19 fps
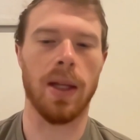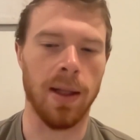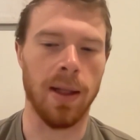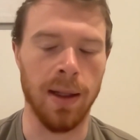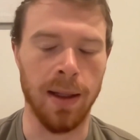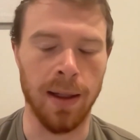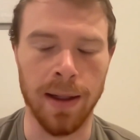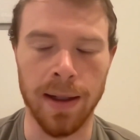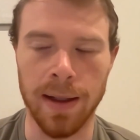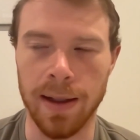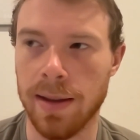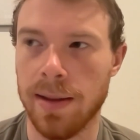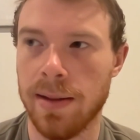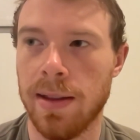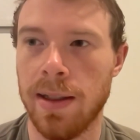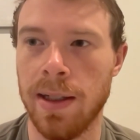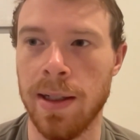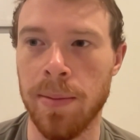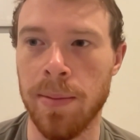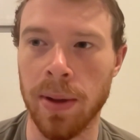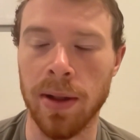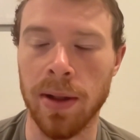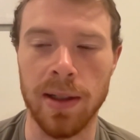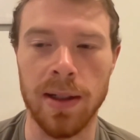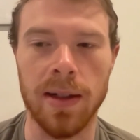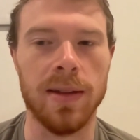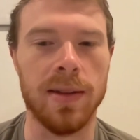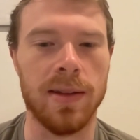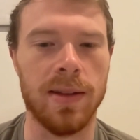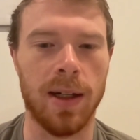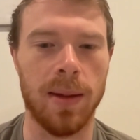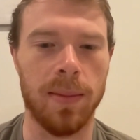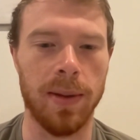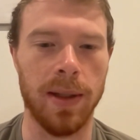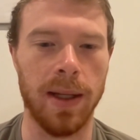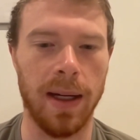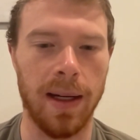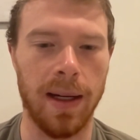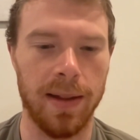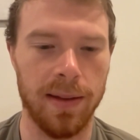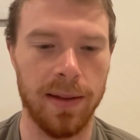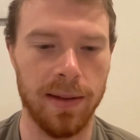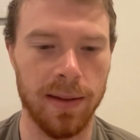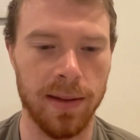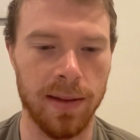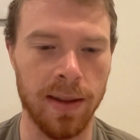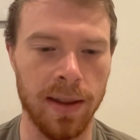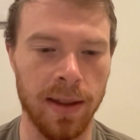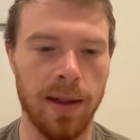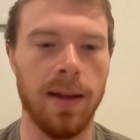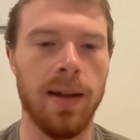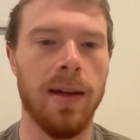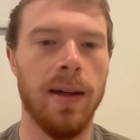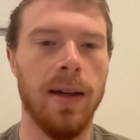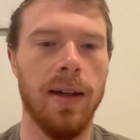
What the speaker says: Yeah, and building on top of that, like